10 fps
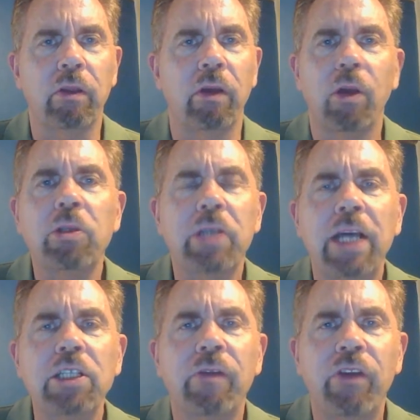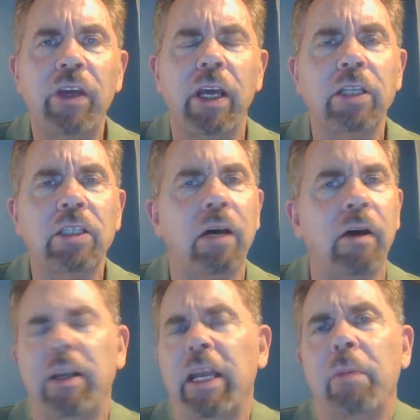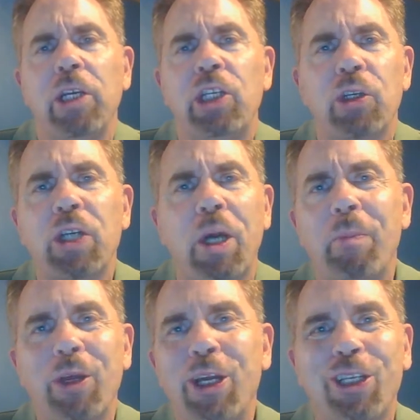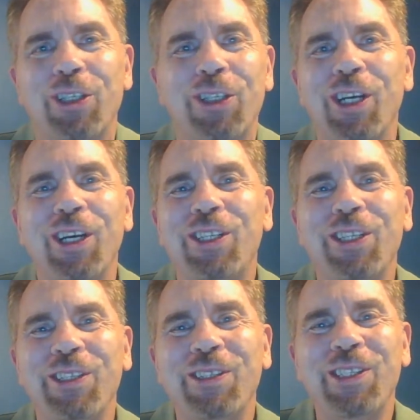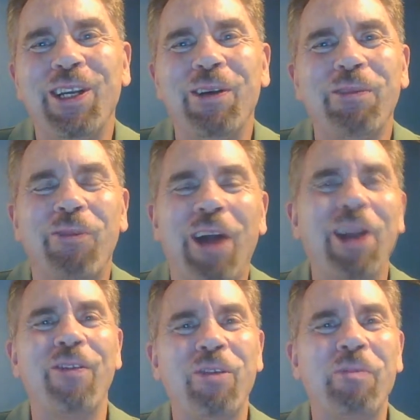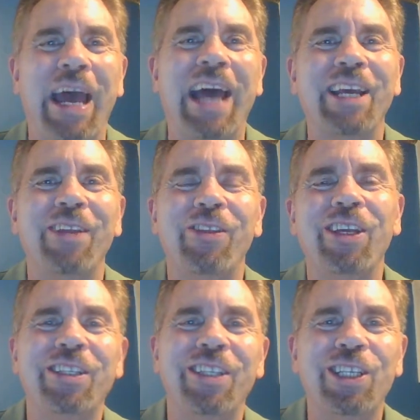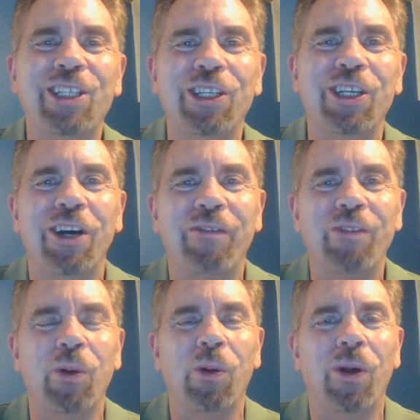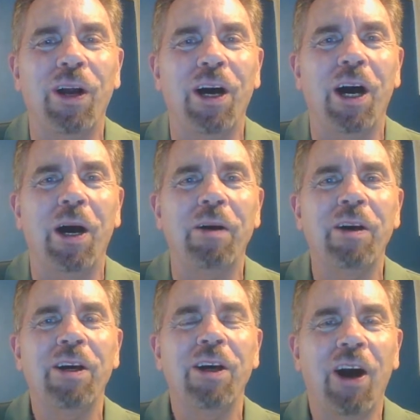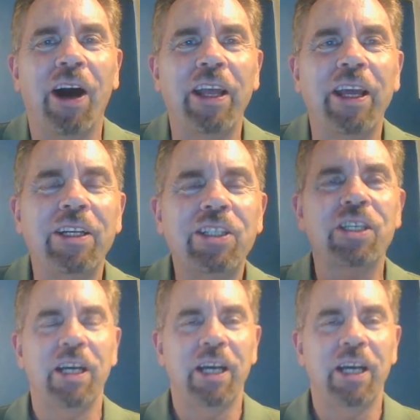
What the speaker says: those kinds of things, an image or something to right off the bat get the attention of your audience.